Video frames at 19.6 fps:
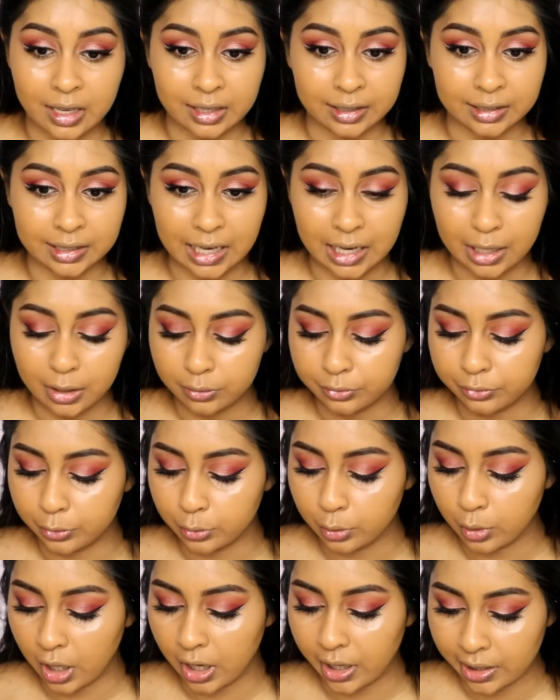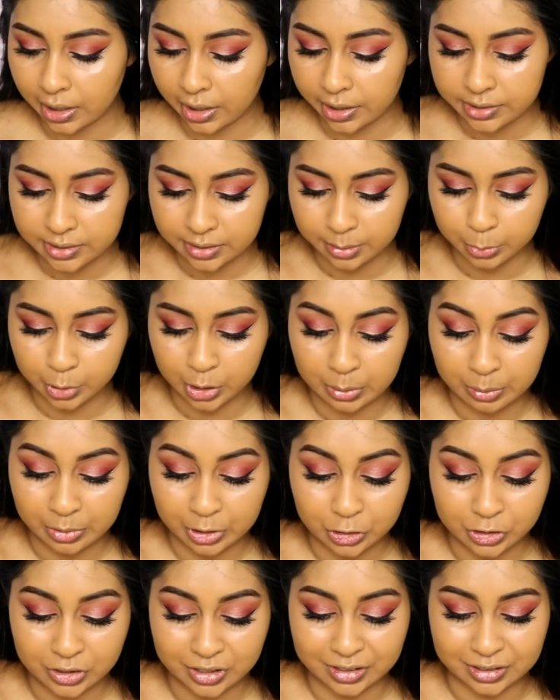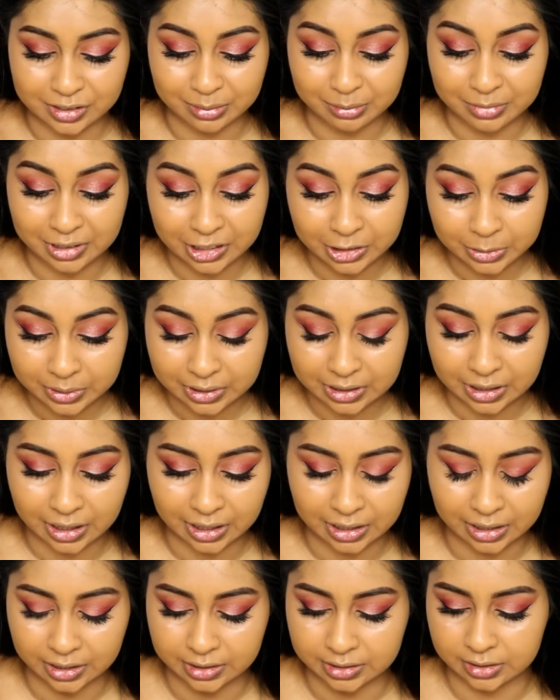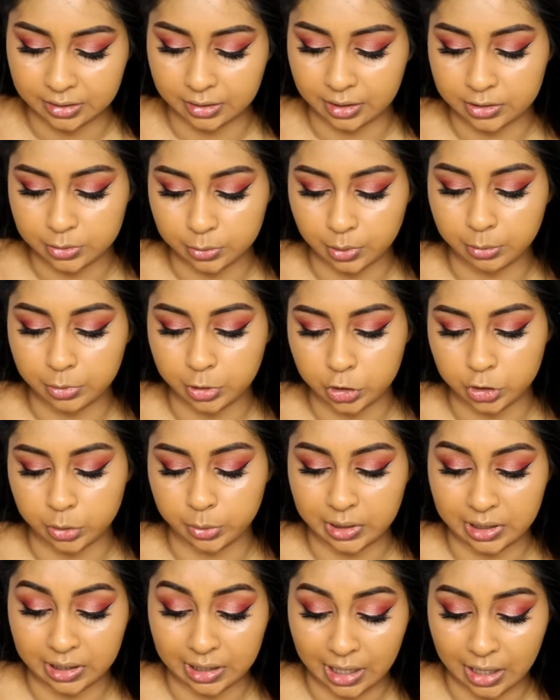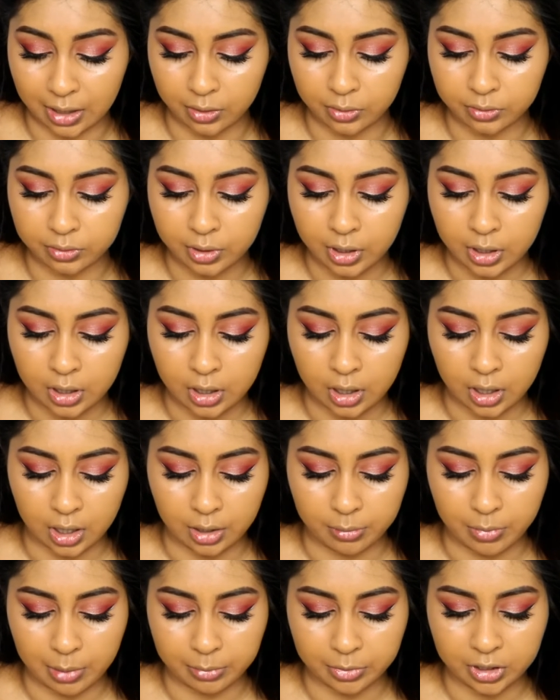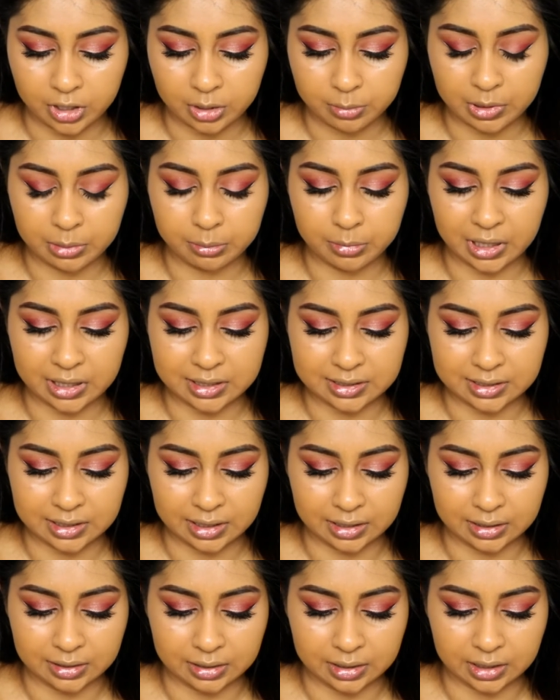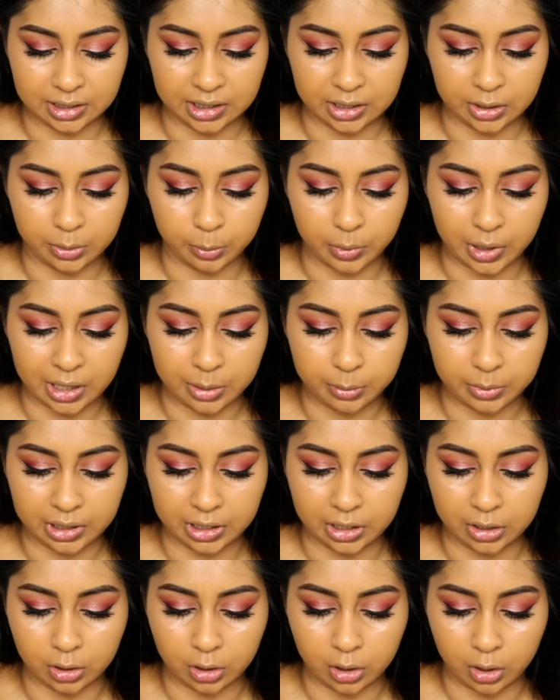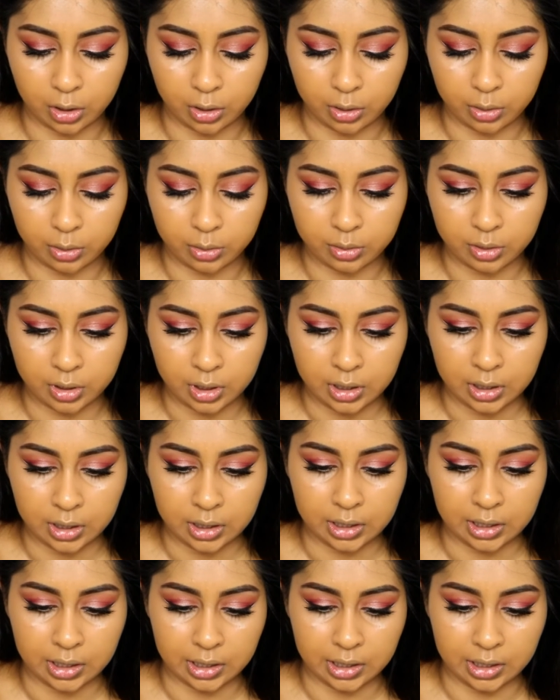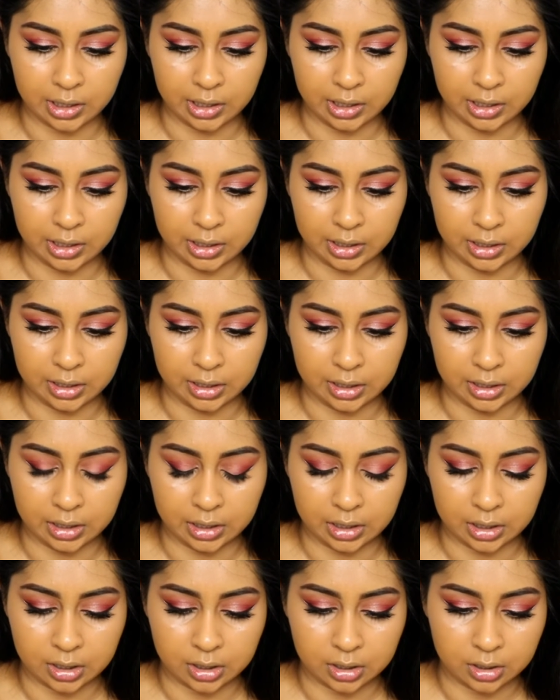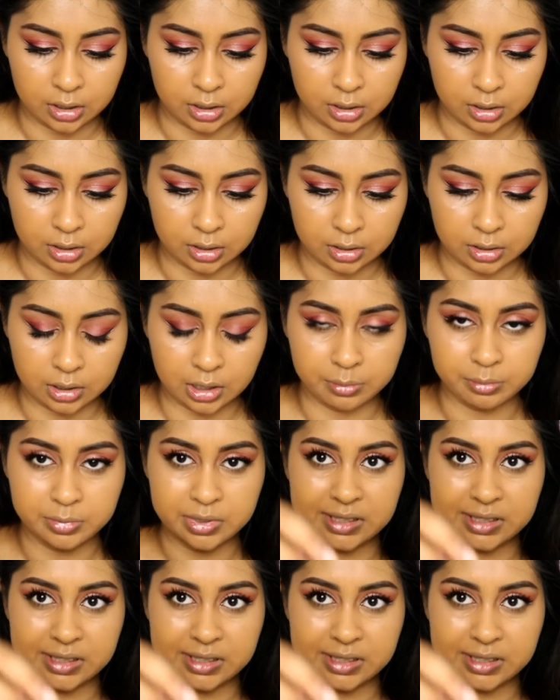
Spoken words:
Now for highlighter, I'm going to be using some liquid highlighter. That's why I'm going to do it now. I'm going to be mixing the Away We Glow in number